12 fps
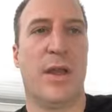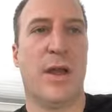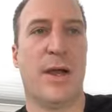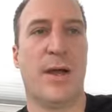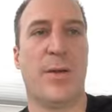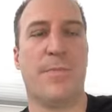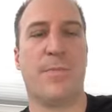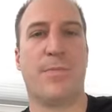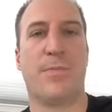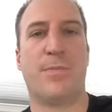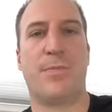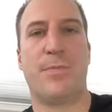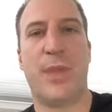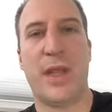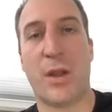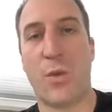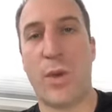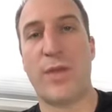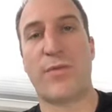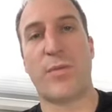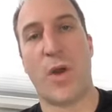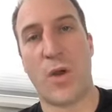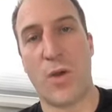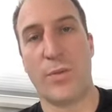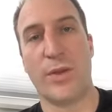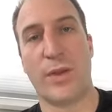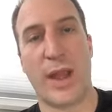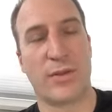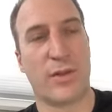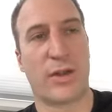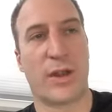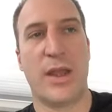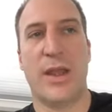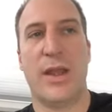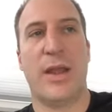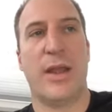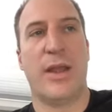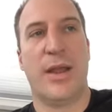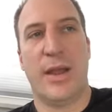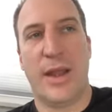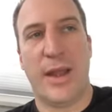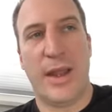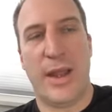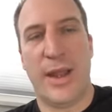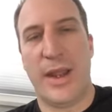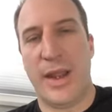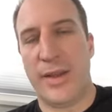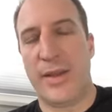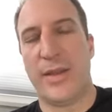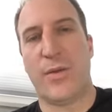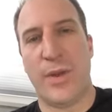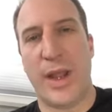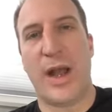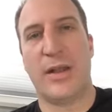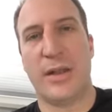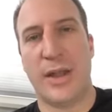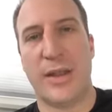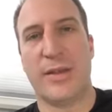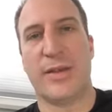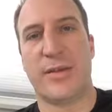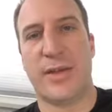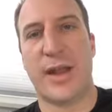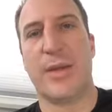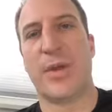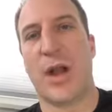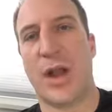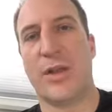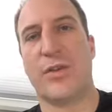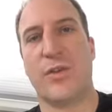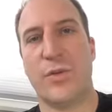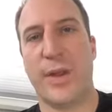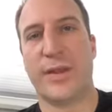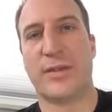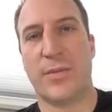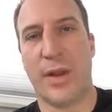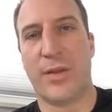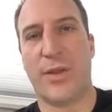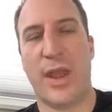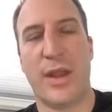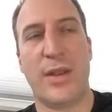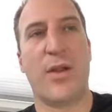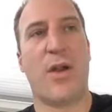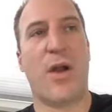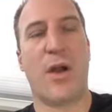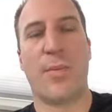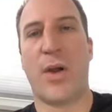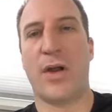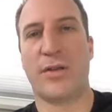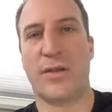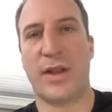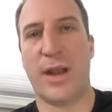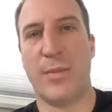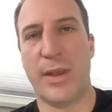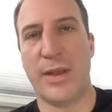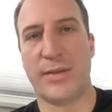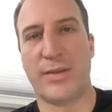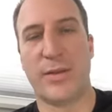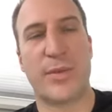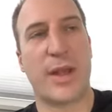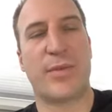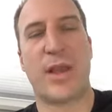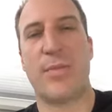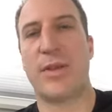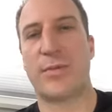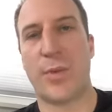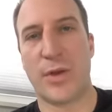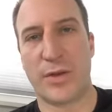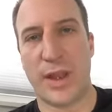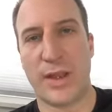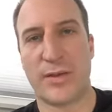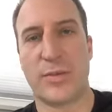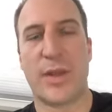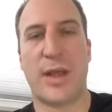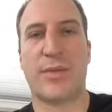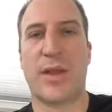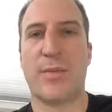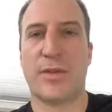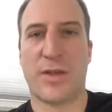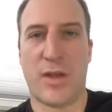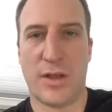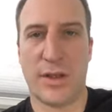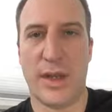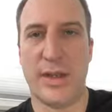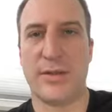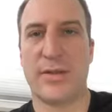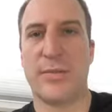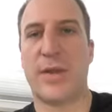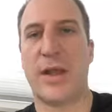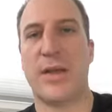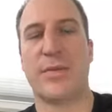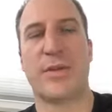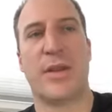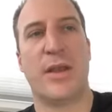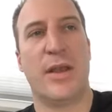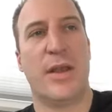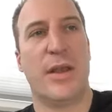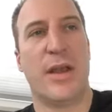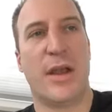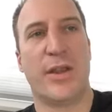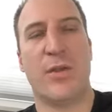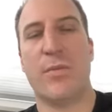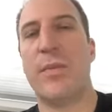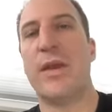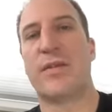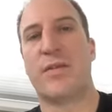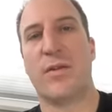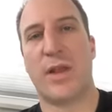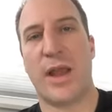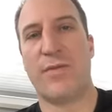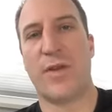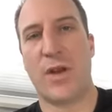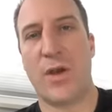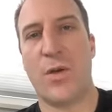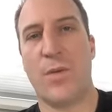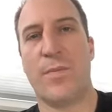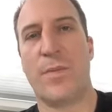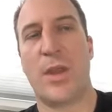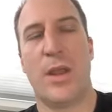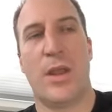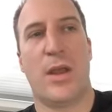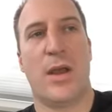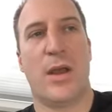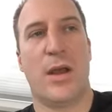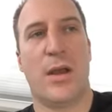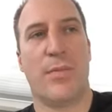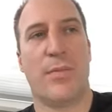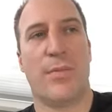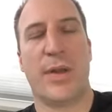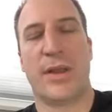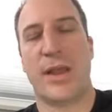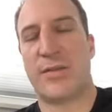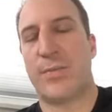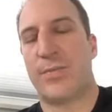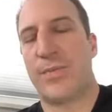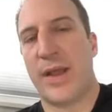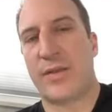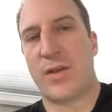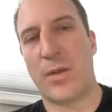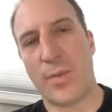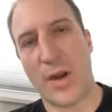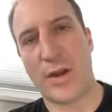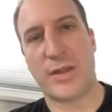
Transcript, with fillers: um, being away from home, you guys look. It, the reality is is that I'm gone two weeks a month, and there are parts that I miss. Sometimes I miss birthdays, sometimes I miss holidays, sometimes uh, you miss your life at home. Um, but that's that's all part